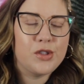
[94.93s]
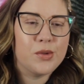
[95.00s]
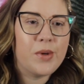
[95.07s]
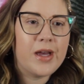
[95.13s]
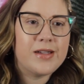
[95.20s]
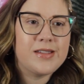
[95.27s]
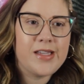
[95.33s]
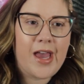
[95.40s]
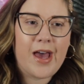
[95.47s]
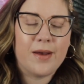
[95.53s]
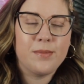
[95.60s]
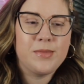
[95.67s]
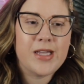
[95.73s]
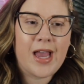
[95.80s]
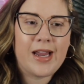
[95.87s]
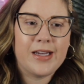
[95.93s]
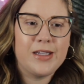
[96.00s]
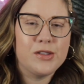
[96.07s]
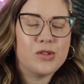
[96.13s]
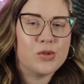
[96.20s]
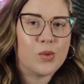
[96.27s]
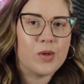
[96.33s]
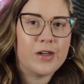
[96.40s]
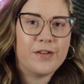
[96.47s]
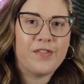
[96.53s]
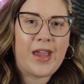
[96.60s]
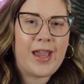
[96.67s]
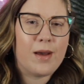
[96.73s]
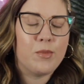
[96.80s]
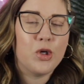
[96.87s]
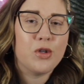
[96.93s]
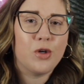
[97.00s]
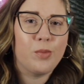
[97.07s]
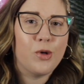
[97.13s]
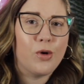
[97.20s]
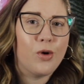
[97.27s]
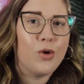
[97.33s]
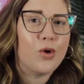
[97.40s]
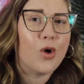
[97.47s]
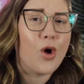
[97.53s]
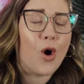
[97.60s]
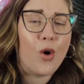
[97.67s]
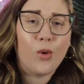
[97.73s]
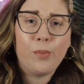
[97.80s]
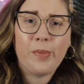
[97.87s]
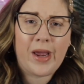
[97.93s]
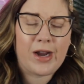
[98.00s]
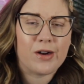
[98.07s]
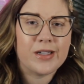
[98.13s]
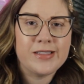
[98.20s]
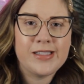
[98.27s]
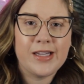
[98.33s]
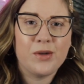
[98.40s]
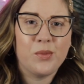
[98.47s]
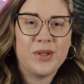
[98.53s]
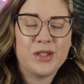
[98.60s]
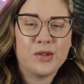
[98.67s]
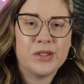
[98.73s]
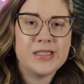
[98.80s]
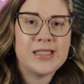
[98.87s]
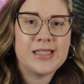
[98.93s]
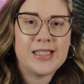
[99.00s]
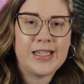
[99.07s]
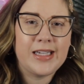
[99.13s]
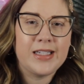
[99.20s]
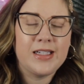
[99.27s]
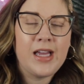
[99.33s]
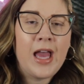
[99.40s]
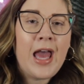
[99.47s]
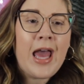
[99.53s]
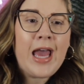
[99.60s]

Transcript: to attempt any sort of amicable co-parenting with Christine,